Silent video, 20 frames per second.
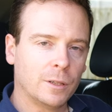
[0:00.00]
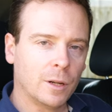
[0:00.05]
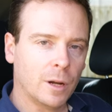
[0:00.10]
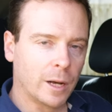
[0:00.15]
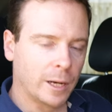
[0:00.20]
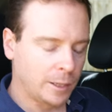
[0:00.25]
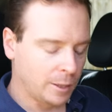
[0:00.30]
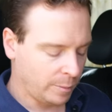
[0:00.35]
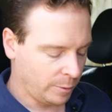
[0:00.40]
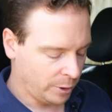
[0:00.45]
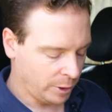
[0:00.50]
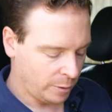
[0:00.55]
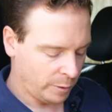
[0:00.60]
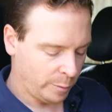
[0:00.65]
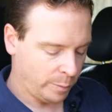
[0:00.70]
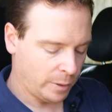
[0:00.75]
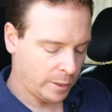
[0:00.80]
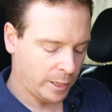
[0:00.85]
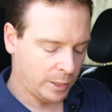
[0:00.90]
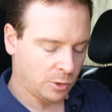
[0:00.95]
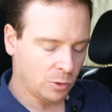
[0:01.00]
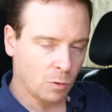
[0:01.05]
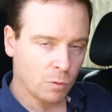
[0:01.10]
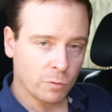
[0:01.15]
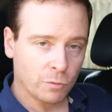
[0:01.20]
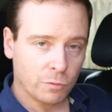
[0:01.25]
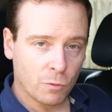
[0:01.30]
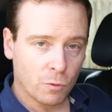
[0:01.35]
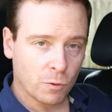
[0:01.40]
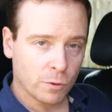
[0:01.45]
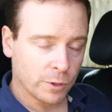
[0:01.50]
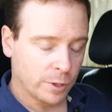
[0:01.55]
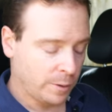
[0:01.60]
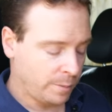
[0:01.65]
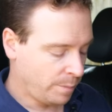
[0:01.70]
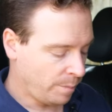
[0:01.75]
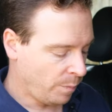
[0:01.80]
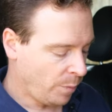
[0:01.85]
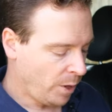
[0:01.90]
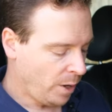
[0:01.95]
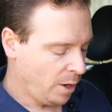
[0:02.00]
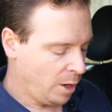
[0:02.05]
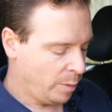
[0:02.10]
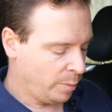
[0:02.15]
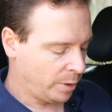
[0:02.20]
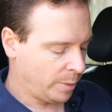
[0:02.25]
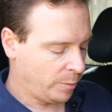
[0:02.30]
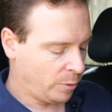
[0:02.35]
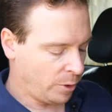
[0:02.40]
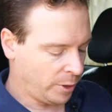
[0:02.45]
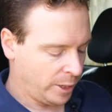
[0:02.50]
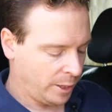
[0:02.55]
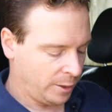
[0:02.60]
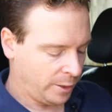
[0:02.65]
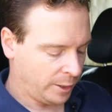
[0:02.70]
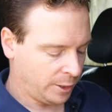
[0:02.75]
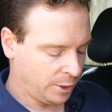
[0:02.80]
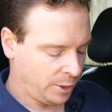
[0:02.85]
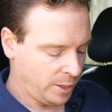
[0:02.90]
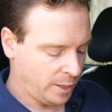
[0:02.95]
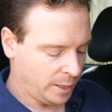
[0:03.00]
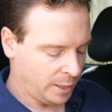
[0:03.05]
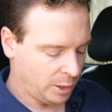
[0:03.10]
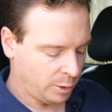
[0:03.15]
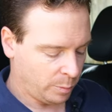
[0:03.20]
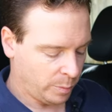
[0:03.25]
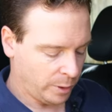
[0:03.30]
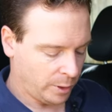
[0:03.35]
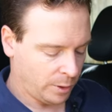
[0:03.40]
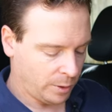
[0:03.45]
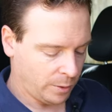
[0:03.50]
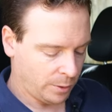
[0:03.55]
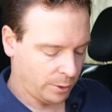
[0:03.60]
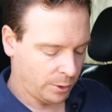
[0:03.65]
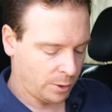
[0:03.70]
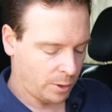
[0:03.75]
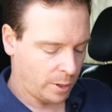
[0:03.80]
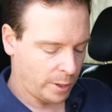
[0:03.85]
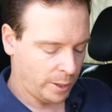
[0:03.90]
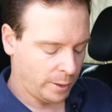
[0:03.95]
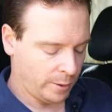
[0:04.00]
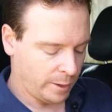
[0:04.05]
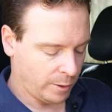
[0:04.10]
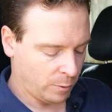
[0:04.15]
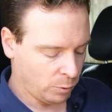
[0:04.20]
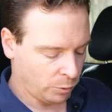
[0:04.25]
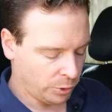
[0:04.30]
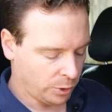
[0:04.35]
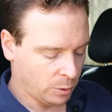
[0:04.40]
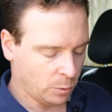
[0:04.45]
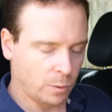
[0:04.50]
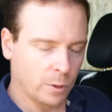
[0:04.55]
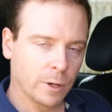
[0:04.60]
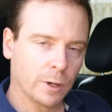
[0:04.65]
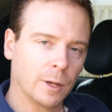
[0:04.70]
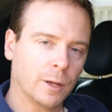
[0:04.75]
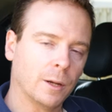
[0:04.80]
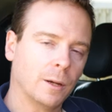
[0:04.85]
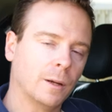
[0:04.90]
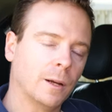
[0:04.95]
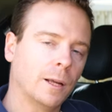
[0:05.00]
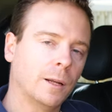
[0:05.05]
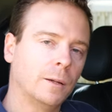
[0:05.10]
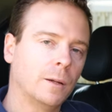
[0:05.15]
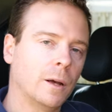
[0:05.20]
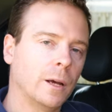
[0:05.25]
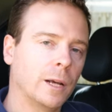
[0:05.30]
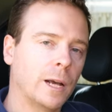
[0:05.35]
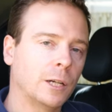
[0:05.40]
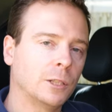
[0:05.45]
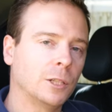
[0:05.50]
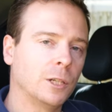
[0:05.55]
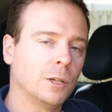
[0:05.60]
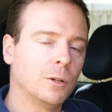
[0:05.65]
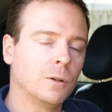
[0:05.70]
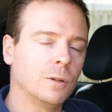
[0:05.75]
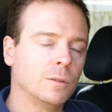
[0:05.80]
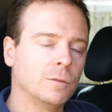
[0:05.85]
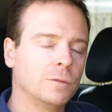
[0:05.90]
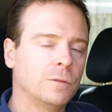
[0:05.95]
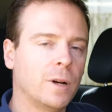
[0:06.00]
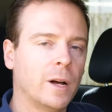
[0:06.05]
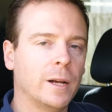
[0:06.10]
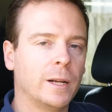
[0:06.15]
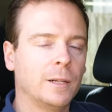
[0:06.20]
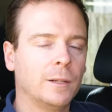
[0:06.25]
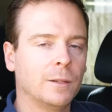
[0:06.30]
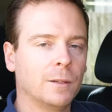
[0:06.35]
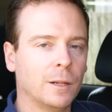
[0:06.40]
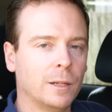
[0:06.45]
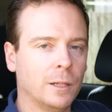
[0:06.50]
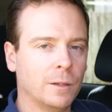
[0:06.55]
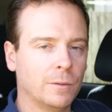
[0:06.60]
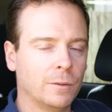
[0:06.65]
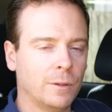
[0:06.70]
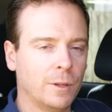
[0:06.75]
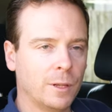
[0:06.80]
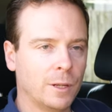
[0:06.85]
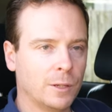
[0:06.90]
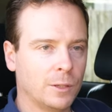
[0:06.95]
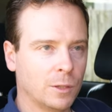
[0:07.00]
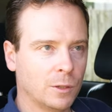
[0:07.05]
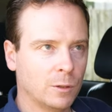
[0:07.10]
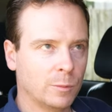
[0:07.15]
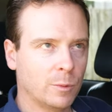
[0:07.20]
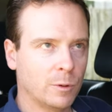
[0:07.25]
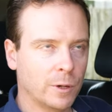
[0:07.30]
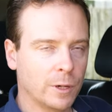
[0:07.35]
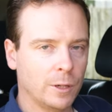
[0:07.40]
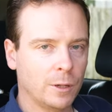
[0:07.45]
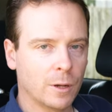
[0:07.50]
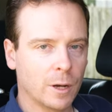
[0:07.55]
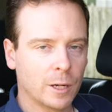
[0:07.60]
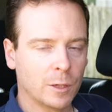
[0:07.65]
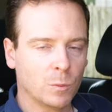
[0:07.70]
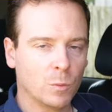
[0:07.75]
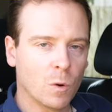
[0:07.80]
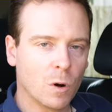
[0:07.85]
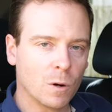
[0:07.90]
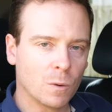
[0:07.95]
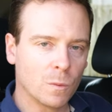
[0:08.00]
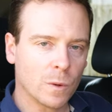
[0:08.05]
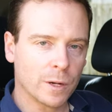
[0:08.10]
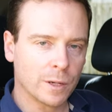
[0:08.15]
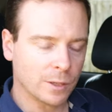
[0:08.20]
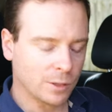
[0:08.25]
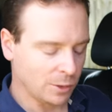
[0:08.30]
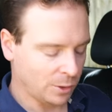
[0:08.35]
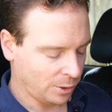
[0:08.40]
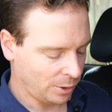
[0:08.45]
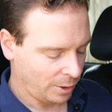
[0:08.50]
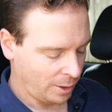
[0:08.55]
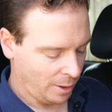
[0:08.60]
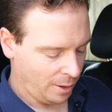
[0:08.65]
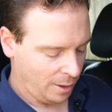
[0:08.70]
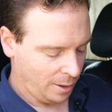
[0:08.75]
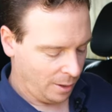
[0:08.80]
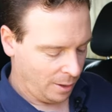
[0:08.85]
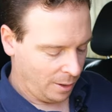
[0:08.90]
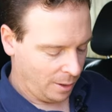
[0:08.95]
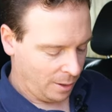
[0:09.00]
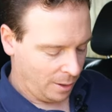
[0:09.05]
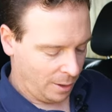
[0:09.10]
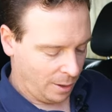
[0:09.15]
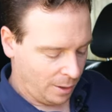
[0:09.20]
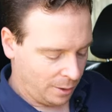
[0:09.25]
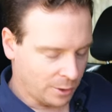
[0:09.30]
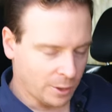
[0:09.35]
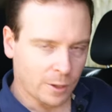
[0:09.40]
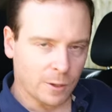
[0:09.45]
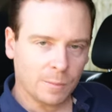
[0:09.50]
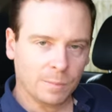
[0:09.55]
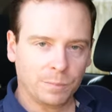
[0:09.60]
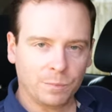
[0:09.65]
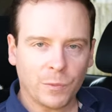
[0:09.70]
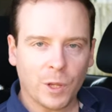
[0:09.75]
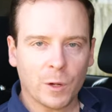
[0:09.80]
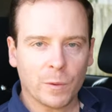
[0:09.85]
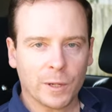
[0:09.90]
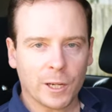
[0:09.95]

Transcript: died, I'm going to replace all four of them. But I'm not going to touch these, because I, they're all still working, and I actually couldn't find any of the zero point nine watt ones. So here